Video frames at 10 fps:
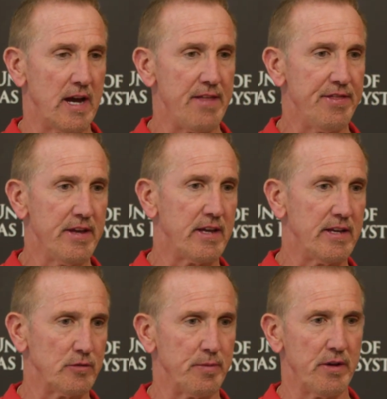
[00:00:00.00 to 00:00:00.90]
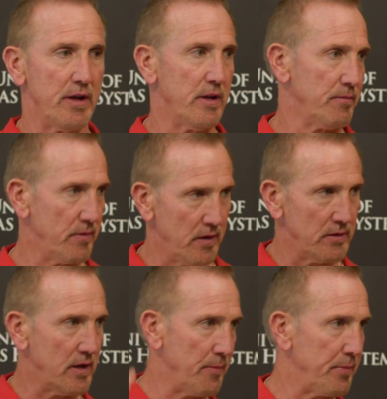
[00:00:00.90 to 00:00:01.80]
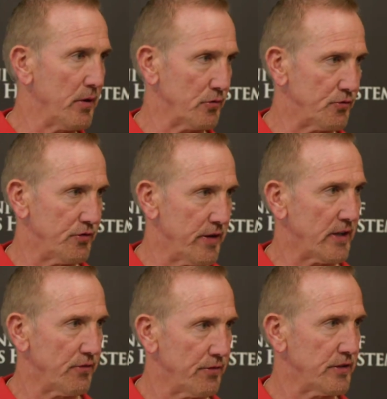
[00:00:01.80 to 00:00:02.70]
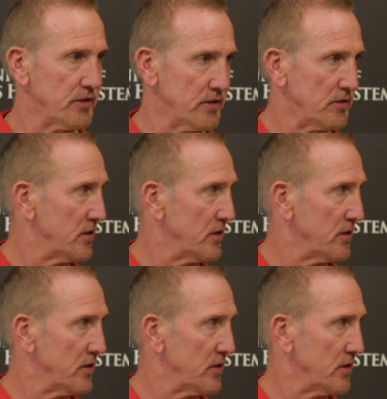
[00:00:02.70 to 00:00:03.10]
I think he's been on a uphill trajectory since